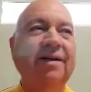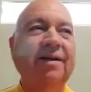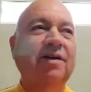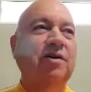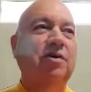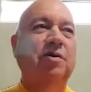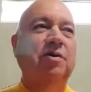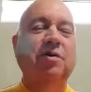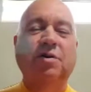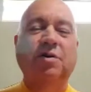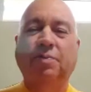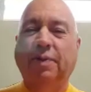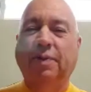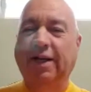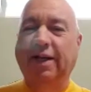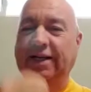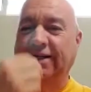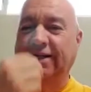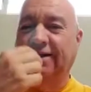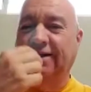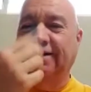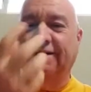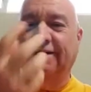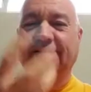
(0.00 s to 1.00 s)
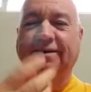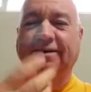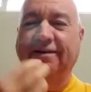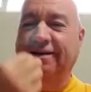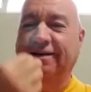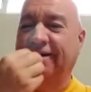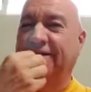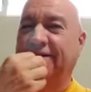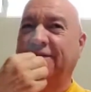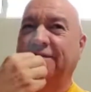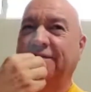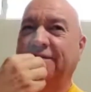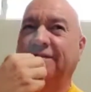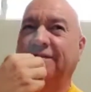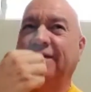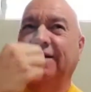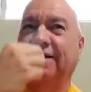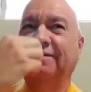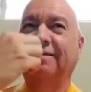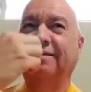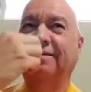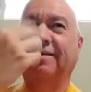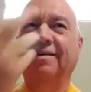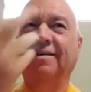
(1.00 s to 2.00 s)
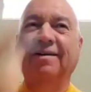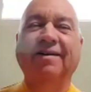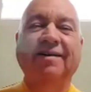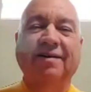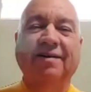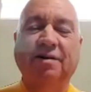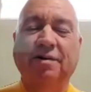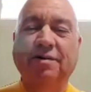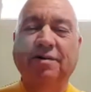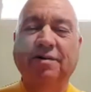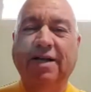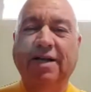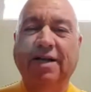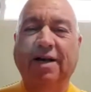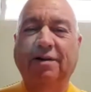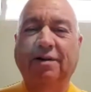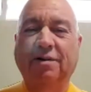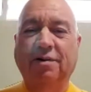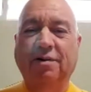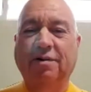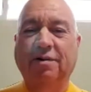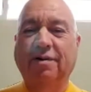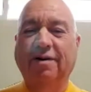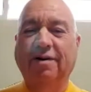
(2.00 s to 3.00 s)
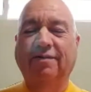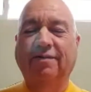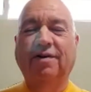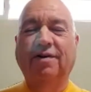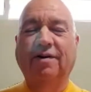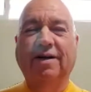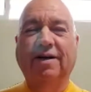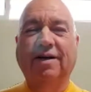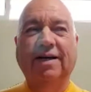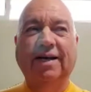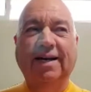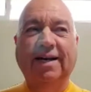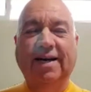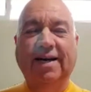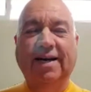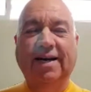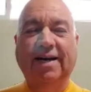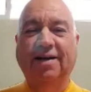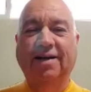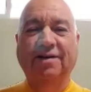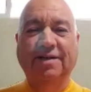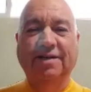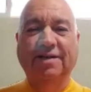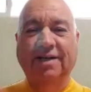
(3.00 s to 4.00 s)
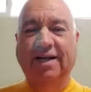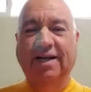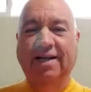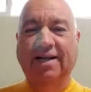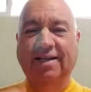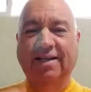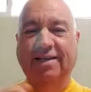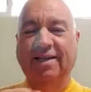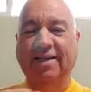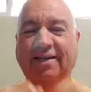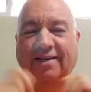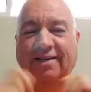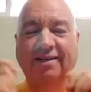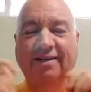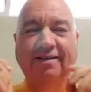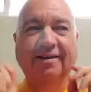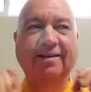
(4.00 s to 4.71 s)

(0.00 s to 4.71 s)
toothpaste, that goes out, or if you're cleaning your teeth and